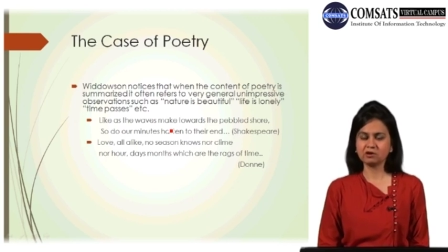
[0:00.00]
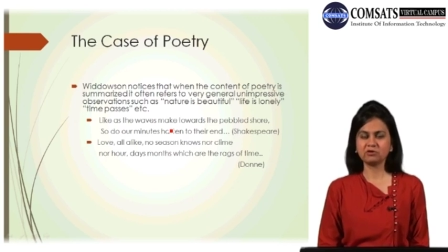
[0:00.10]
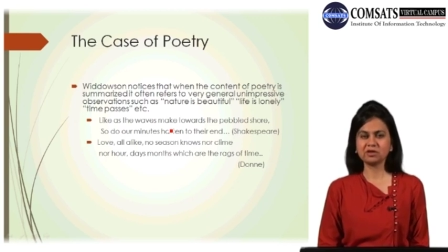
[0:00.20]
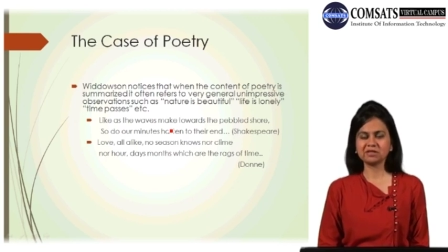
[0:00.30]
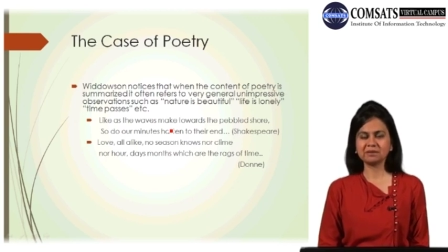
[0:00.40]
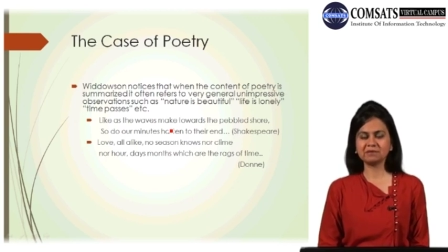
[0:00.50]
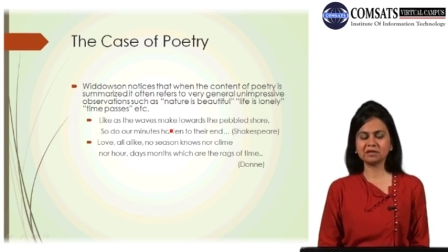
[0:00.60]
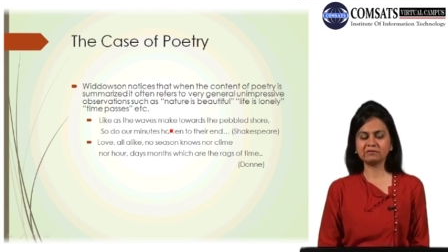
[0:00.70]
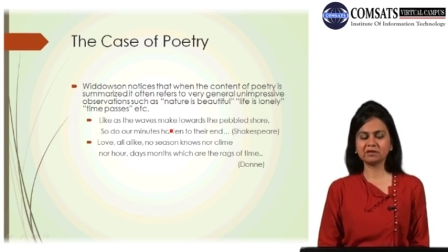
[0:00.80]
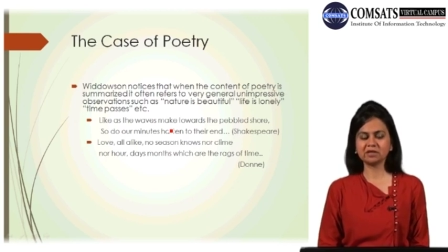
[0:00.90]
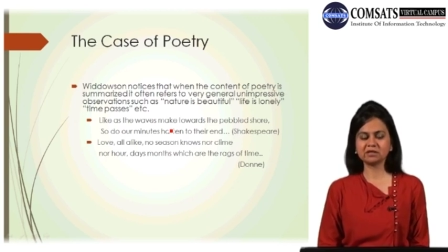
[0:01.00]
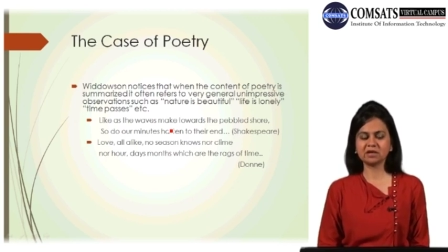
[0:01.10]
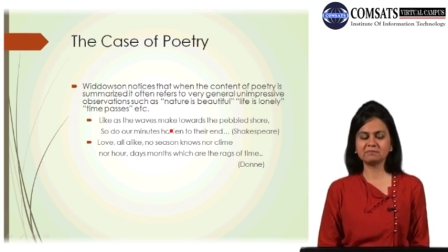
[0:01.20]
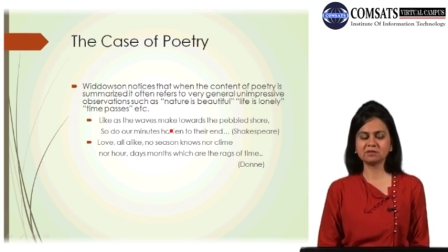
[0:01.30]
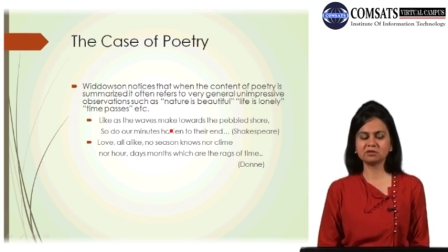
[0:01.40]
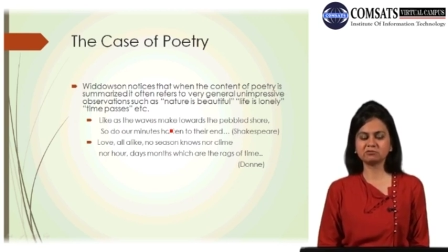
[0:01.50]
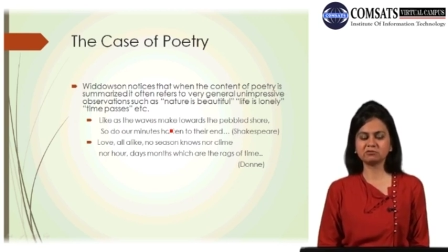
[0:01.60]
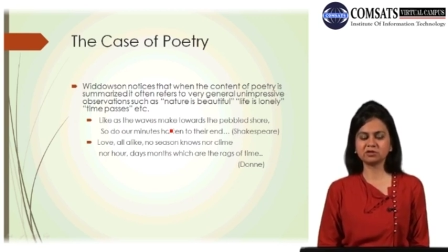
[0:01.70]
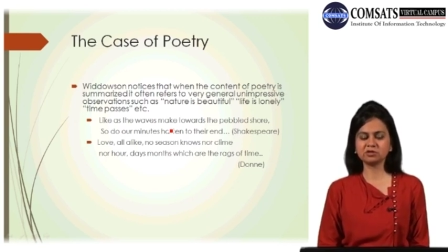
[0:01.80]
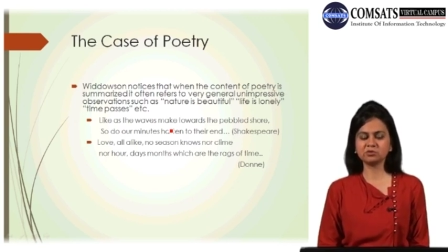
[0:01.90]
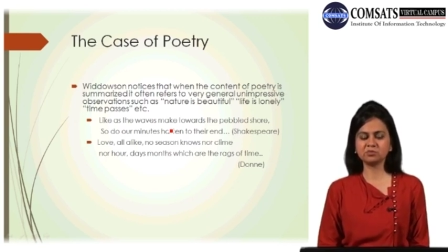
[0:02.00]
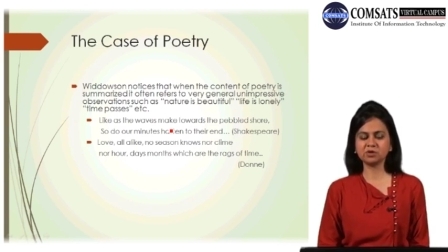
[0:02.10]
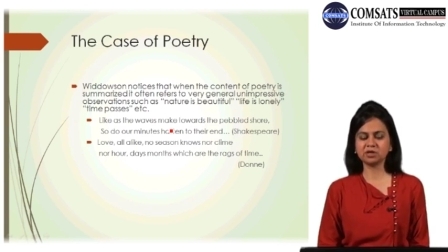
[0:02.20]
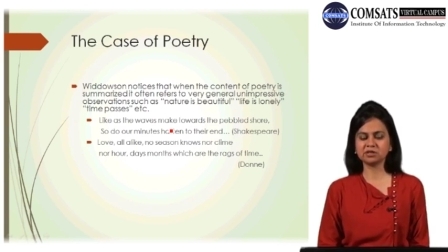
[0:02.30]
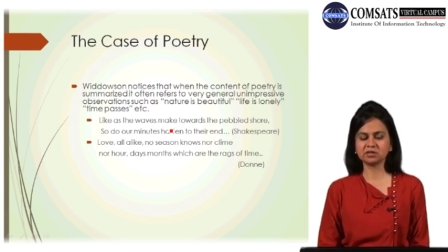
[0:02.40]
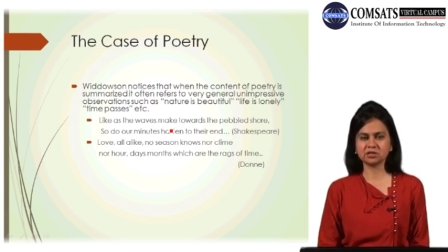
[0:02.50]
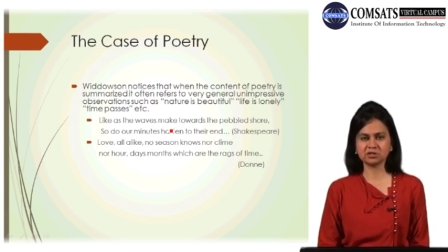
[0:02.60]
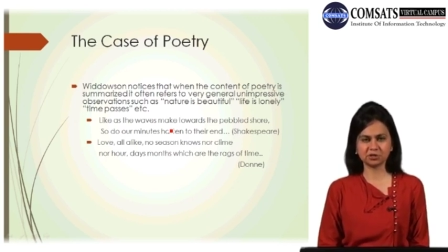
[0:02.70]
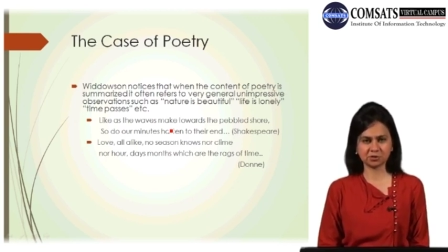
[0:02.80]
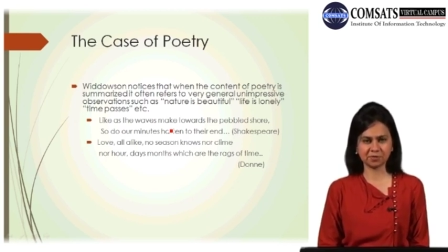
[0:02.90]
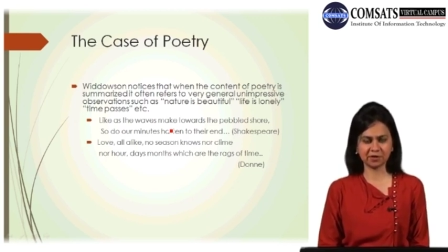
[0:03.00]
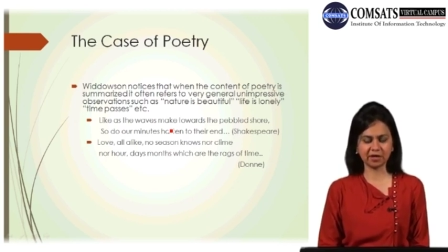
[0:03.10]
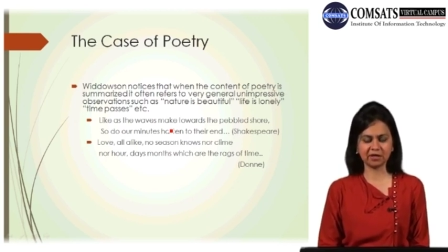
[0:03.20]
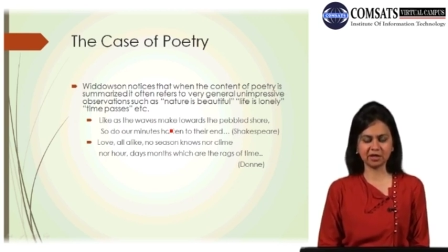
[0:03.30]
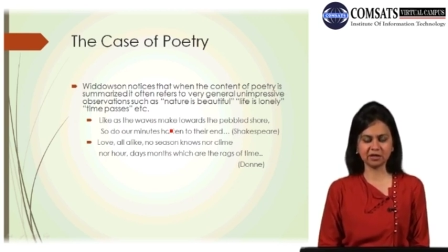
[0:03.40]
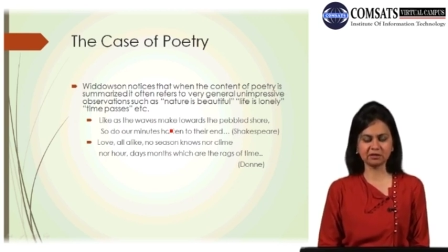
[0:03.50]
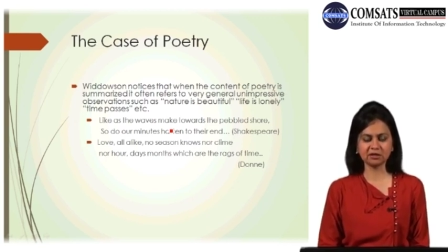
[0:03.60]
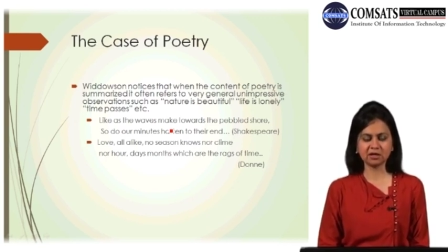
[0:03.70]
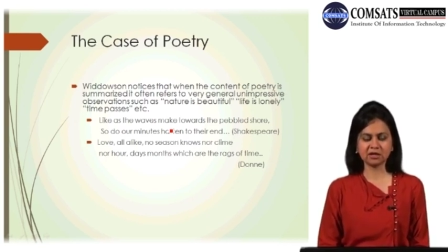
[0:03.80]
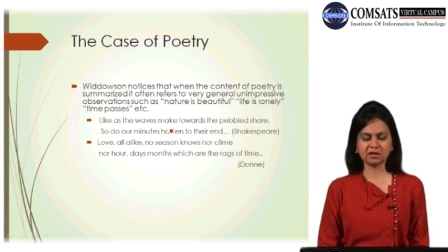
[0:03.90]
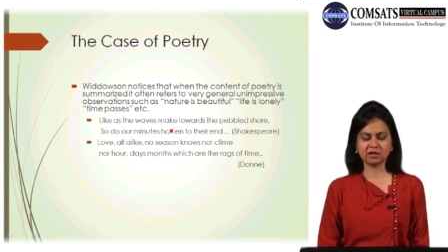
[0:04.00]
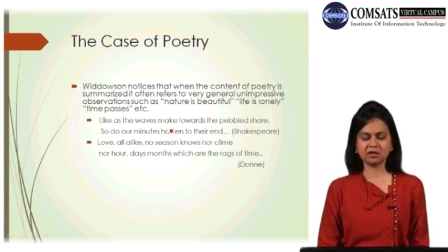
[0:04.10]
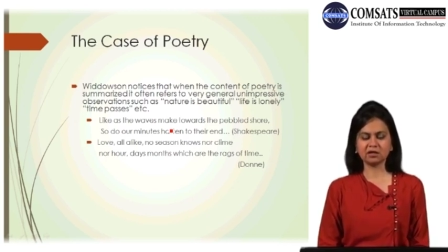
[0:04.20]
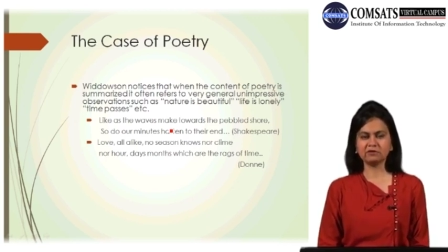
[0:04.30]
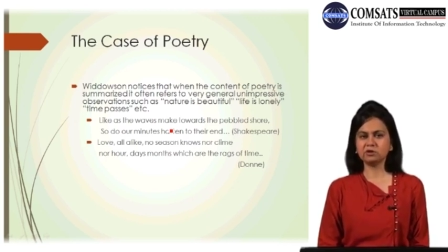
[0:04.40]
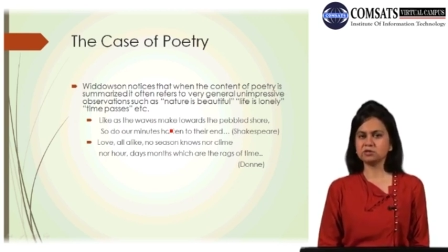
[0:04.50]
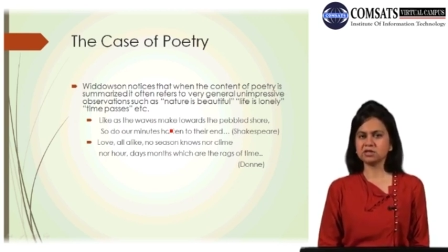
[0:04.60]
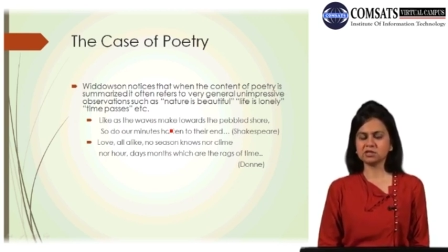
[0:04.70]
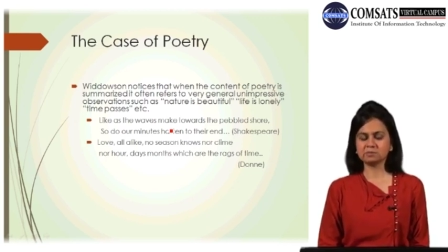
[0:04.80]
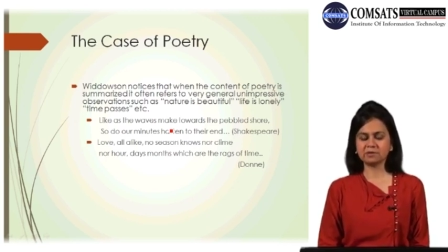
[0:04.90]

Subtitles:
For example, giving the examples of two poets, Shakespeare and Donne, Widdowson